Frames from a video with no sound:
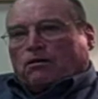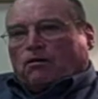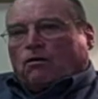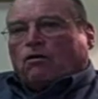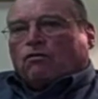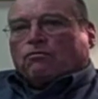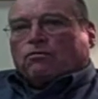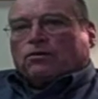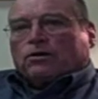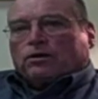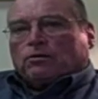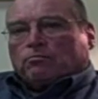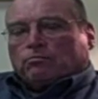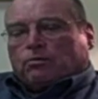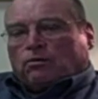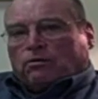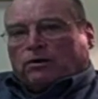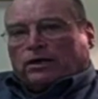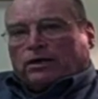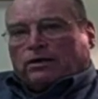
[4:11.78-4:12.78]
over an
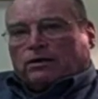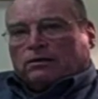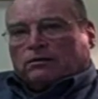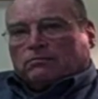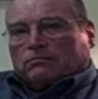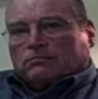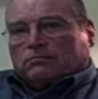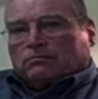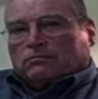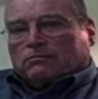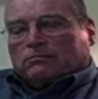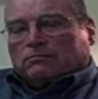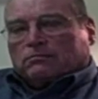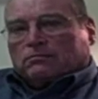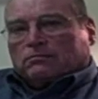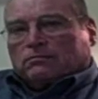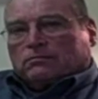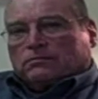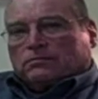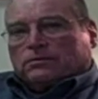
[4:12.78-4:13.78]
employer
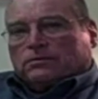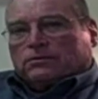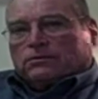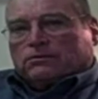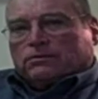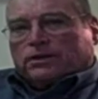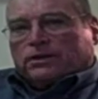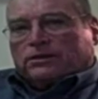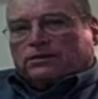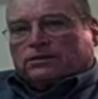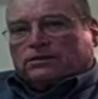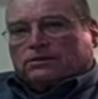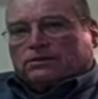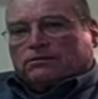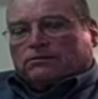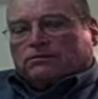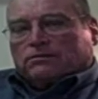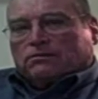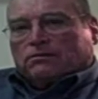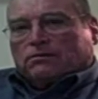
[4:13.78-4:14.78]
to reach
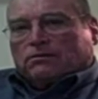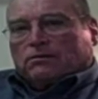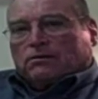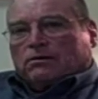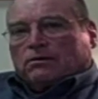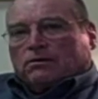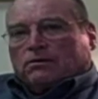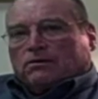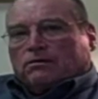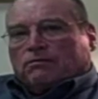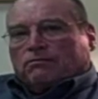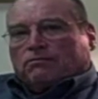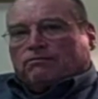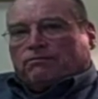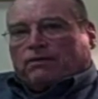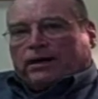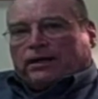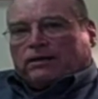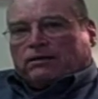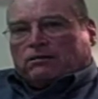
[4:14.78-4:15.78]

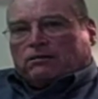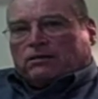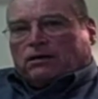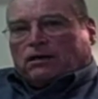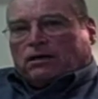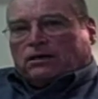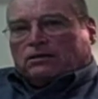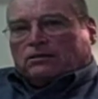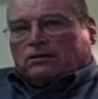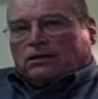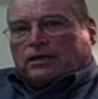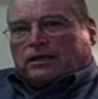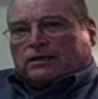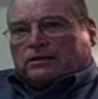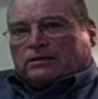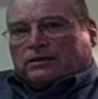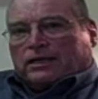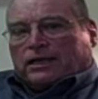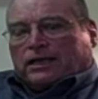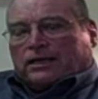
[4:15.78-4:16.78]
final
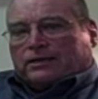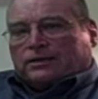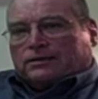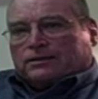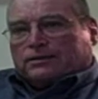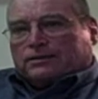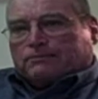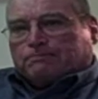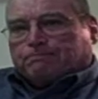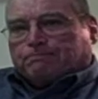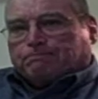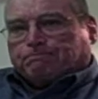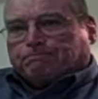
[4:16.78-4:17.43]
contract status.